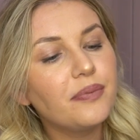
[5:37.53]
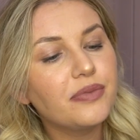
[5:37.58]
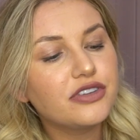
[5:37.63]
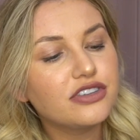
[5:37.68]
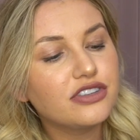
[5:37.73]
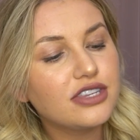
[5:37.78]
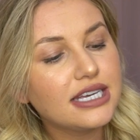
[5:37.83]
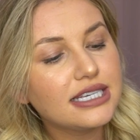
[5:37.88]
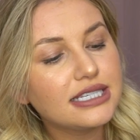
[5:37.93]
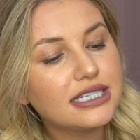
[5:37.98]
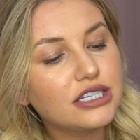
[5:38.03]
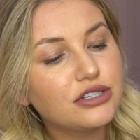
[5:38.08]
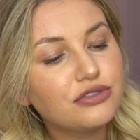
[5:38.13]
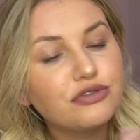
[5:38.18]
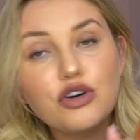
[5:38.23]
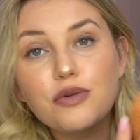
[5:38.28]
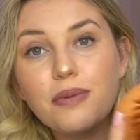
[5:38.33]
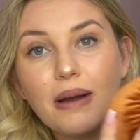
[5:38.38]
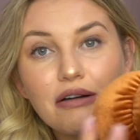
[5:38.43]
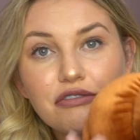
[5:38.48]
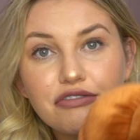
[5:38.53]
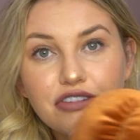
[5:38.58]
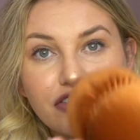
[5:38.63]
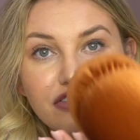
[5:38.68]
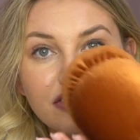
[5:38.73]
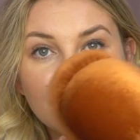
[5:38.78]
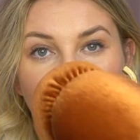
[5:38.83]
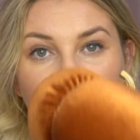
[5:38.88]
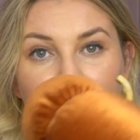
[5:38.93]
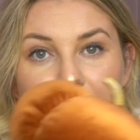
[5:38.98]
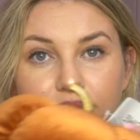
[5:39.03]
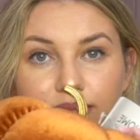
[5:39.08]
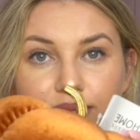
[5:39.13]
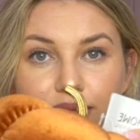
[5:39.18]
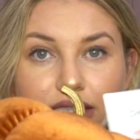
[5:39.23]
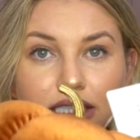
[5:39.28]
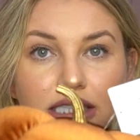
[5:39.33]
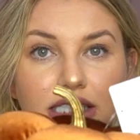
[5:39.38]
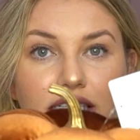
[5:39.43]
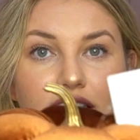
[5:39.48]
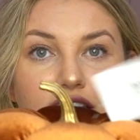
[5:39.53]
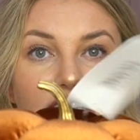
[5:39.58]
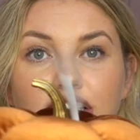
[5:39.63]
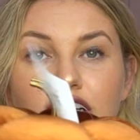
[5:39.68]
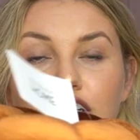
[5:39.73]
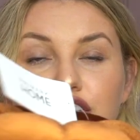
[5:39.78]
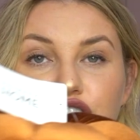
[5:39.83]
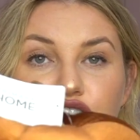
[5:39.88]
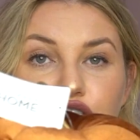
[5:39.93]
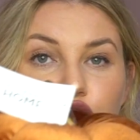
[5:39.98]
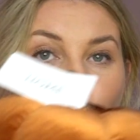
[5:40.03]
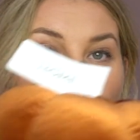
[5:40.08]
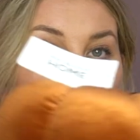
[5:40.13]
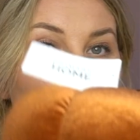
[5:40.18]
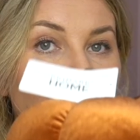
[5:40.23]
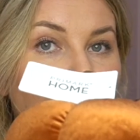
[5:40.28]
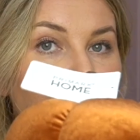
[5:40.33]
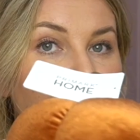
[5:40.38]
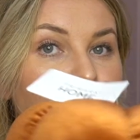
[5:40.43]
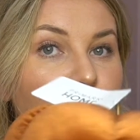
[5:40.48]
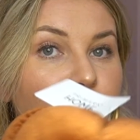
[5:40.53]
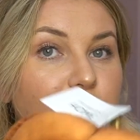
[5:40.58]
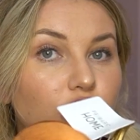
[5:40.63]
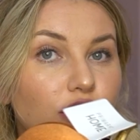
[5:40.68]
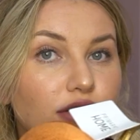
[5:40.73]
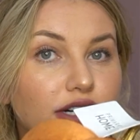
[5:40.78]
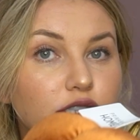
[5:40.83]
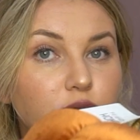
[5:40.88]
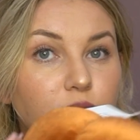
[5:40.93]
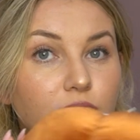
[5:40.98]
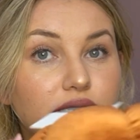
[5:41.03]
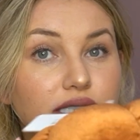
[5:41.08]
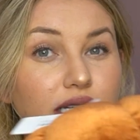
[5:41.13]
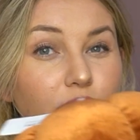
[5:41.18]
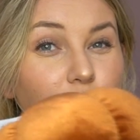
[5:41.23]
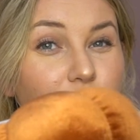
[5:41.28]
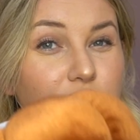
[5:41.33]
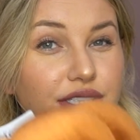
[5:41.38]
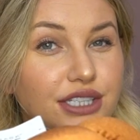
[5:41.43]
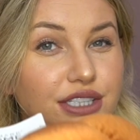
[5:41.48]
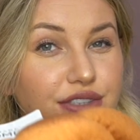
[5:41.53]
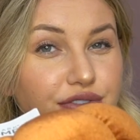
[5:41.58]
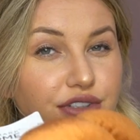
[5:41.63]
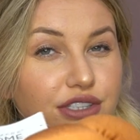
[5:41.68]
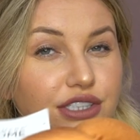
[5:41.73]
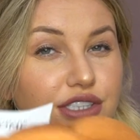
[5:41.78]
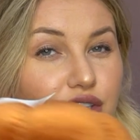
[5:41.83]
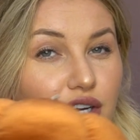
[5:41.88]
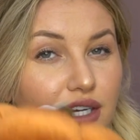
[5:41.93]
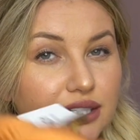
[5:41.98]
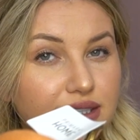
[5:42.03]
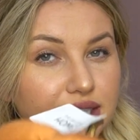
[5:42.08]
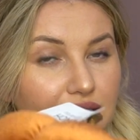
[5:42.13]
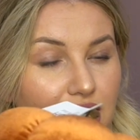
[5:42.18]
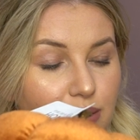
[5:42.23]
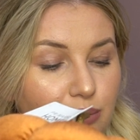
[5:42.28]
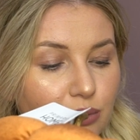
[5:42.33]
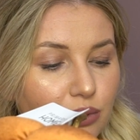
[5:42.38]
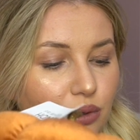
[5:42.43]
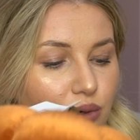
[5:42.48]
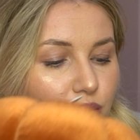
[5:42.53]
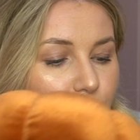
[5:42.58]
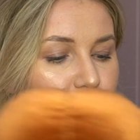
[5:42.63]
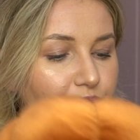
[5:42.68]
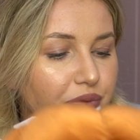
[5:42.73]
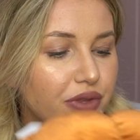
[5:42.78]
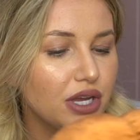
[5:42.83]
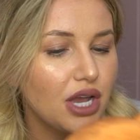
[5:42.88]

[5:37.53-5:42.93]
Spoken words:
So this is £4.50. So I just got 1 of these orange ones because I wanted this for a side table.